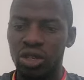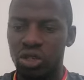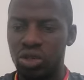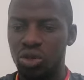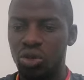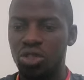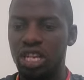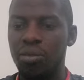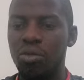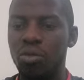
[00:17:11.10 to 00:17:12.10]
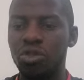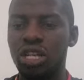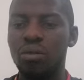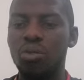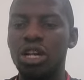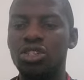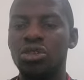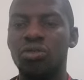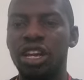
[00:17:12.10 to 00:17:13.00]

So some words of